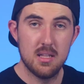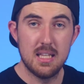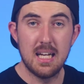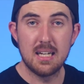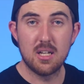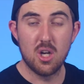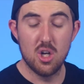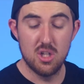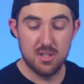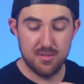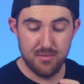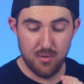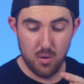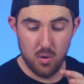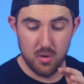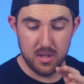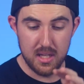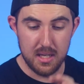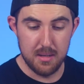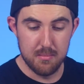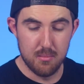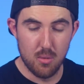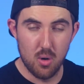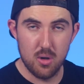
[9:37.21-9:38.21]
That goes for
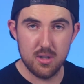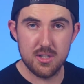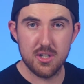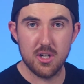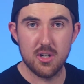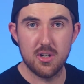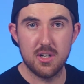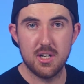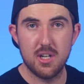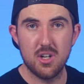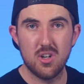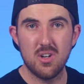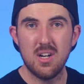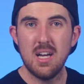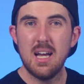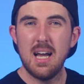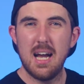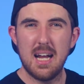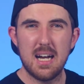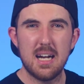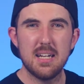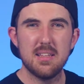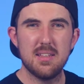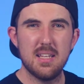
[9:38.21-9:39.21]
the Mortar here,
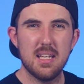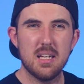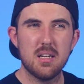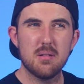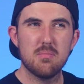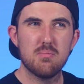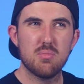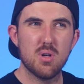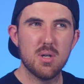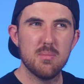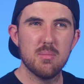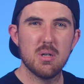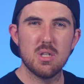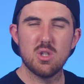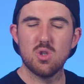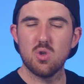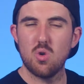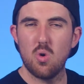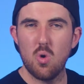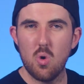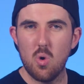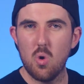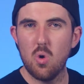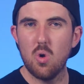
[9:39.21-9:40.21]
and I think pretty much
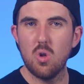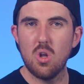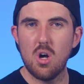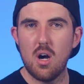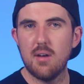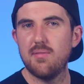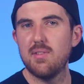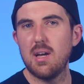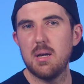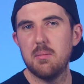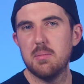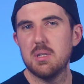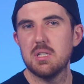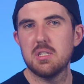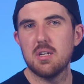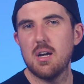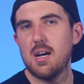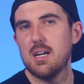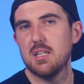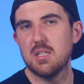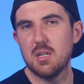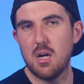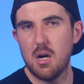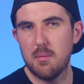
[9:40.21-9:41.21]
all of
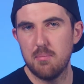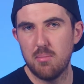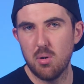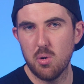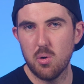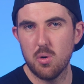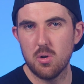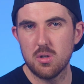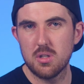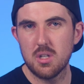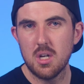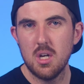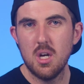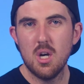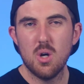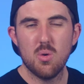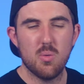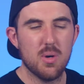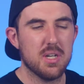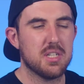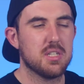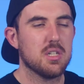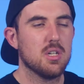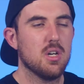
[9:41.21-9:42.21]
MSI's boards,
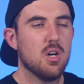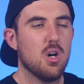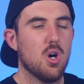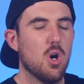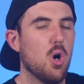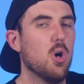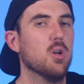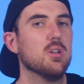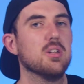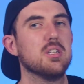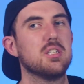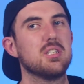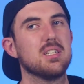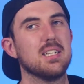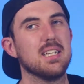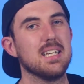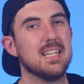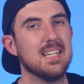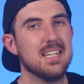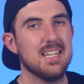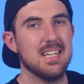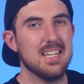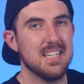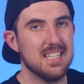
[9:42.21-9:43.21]
which
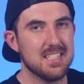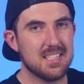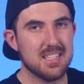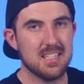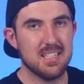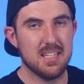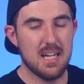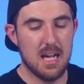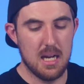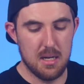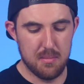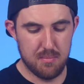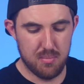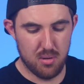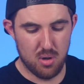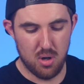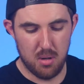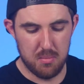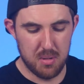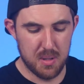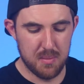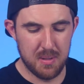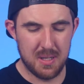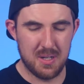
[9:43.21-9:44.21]
honestly isn't a
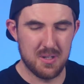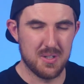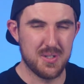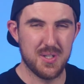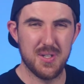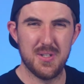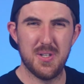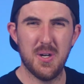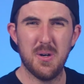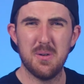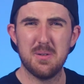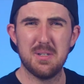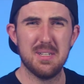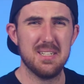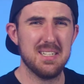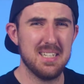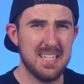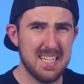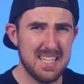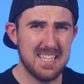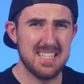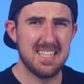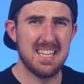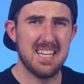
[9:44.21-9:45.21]
problem because you don't
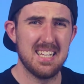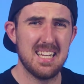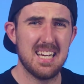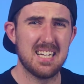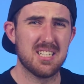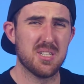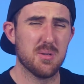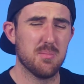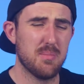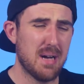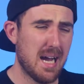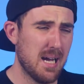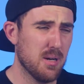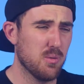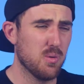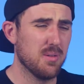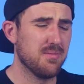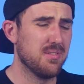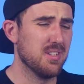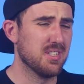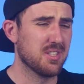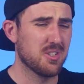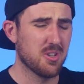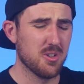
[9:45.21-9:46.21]
need that extra
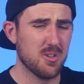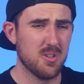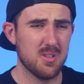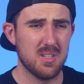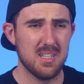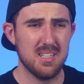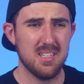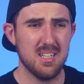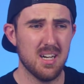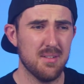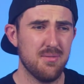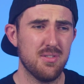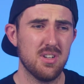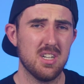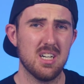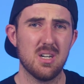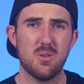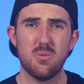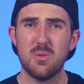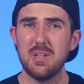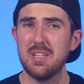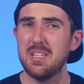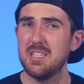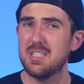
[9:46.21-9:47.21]
bandwidth. There's currently nothing that
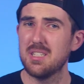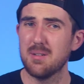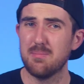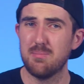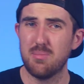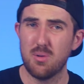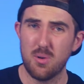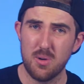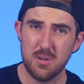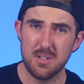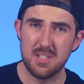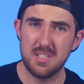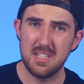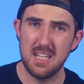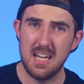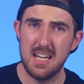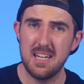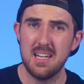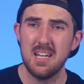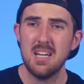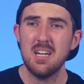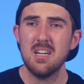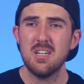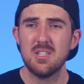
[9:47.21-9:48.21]
really supports
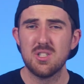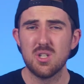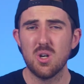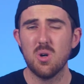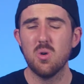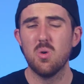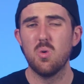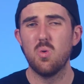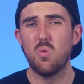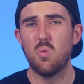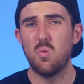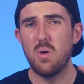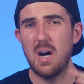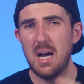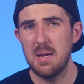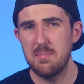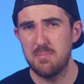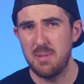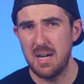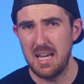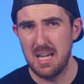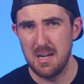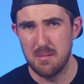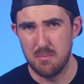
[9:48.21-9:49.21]
that, so why
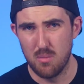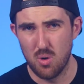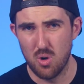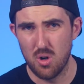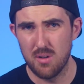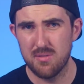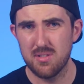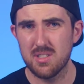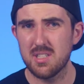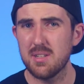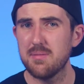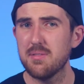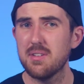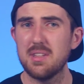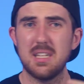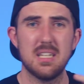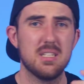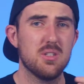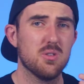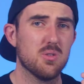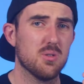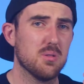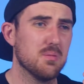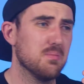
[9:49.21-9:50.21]
pay more for something
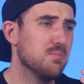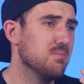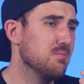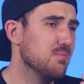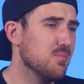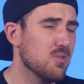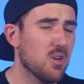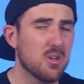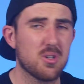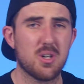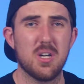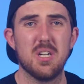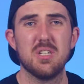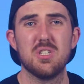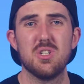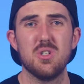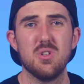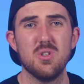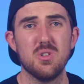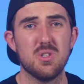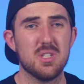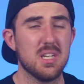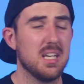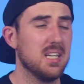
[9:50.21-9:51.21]
that you're not going to
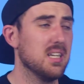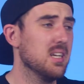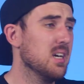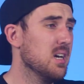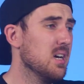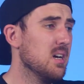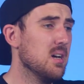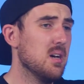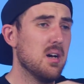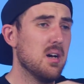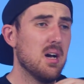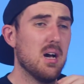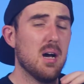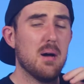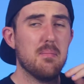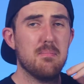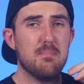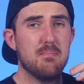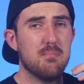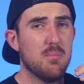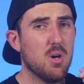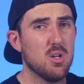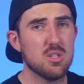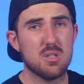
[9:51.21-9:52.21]
use in a
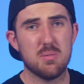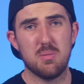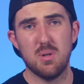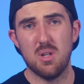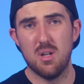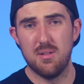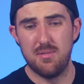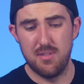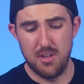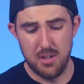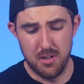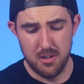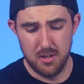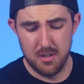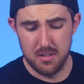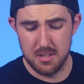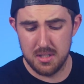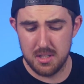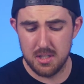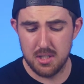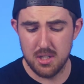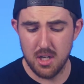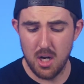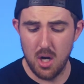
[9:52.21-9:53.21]
multiple of years?
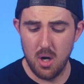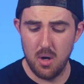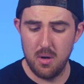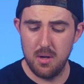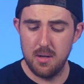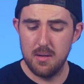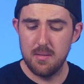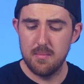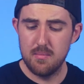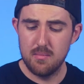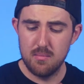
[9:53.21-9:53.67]
So